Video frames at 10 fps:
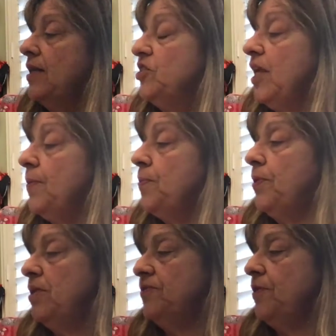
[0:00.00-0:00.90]
Jamie
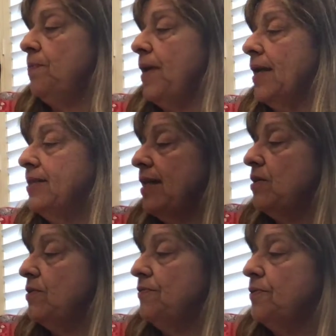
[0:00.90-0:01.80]
put his foot back
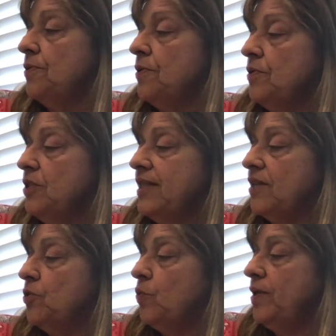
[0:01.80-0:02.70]
down on the floor, looked
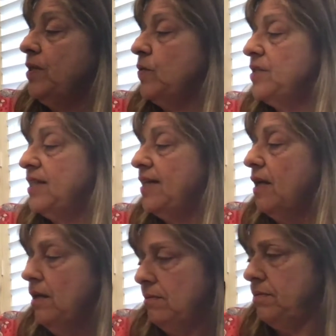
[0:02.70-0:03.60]
out the window, and
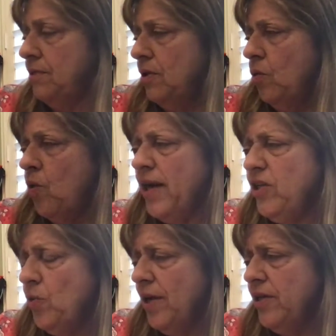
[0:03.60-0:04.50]
said, Why
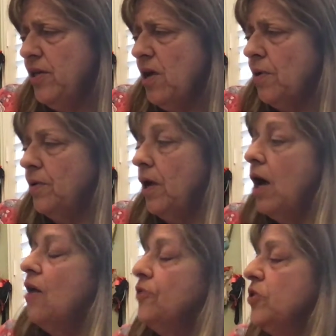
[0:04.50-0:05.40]
do you want to know?
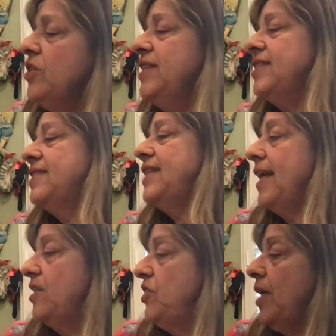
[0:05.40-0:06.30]
For goodness
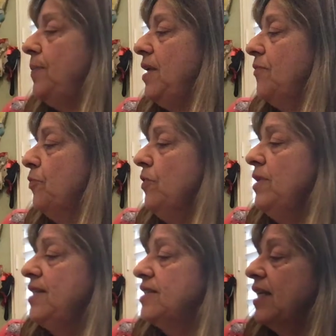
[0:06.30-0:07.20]
sake, Jamie, if we're
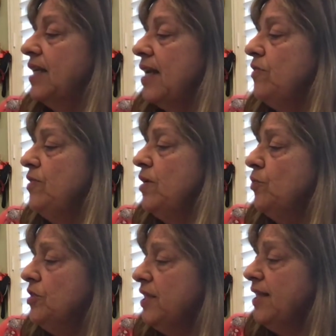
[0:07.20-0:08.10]
in this together,
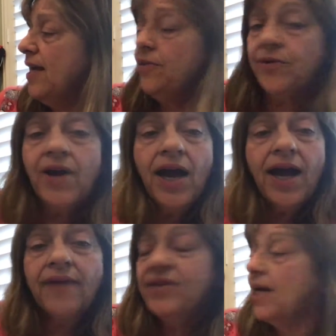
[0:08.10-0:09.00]
then we're together.
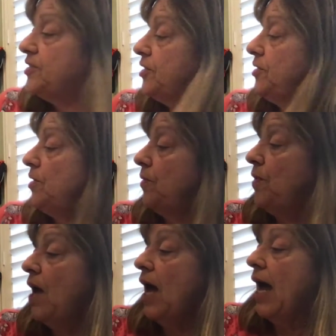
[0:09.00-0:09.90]
I've got to know.
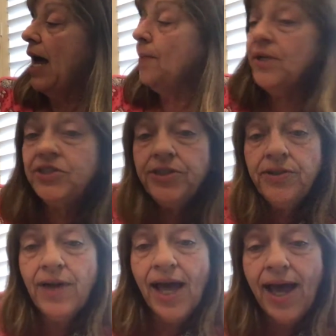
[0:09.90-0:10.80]
How much do
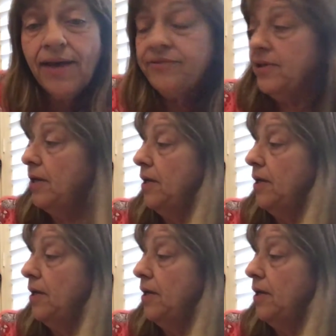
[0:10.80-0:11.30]
you have?